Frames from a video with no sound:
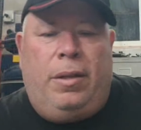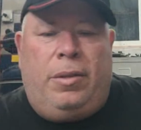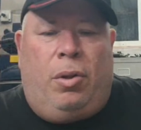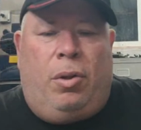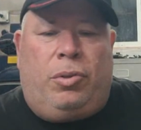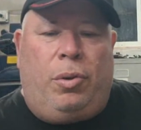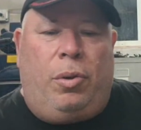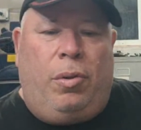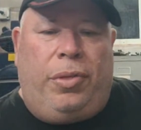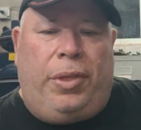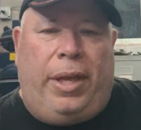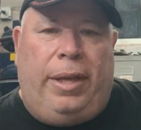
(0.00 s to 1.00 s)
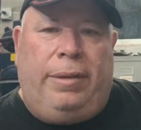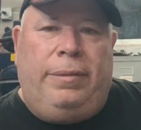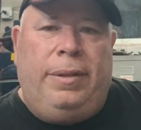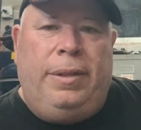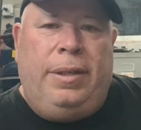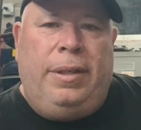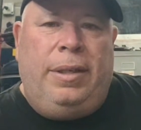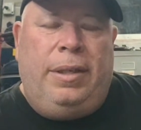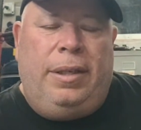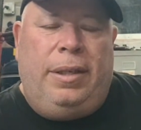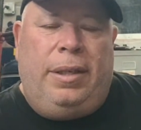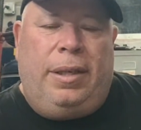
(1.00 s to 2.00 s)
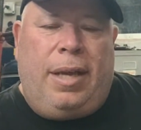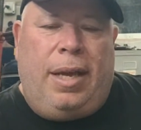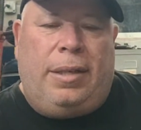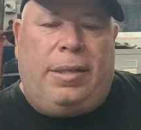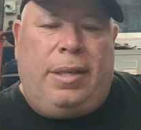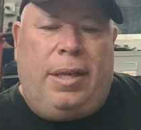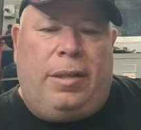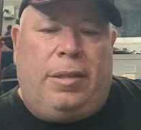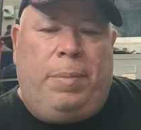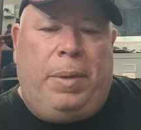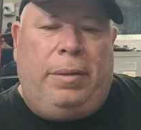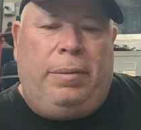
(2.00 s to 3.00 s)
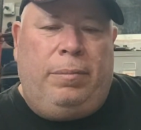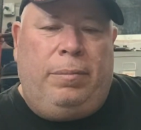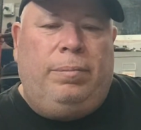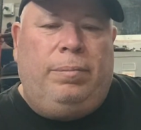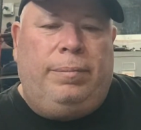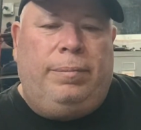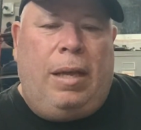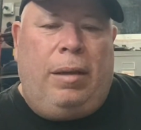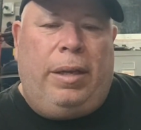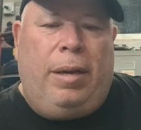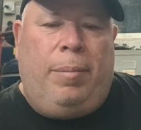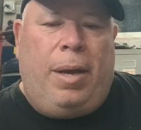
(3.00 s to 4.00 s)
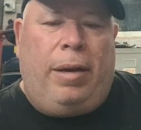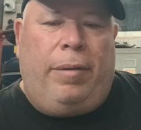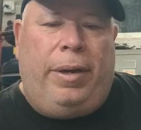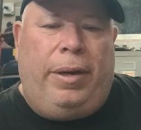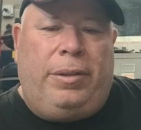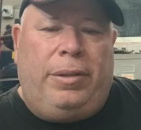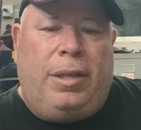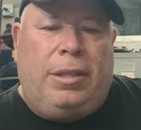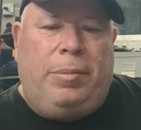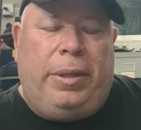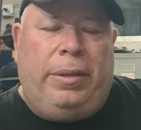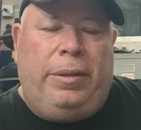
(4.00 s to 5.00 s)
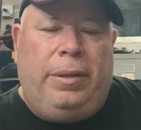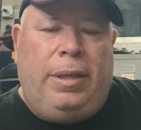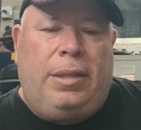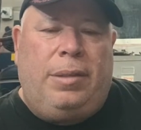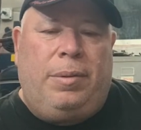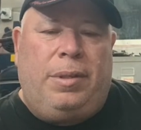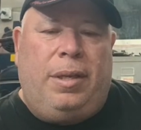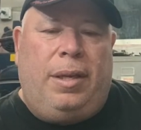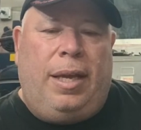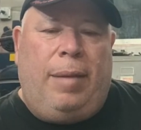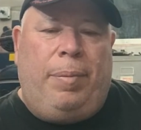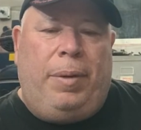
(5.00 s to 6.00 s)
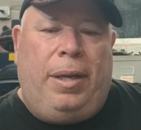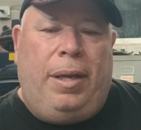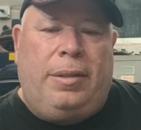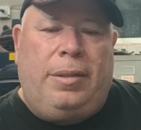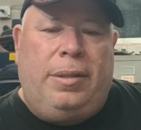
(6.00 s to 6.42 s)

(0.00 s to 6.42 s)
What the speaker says: troll thing kind of stinks, but I'll get a moderator. Trust me, that's what's going to happen next.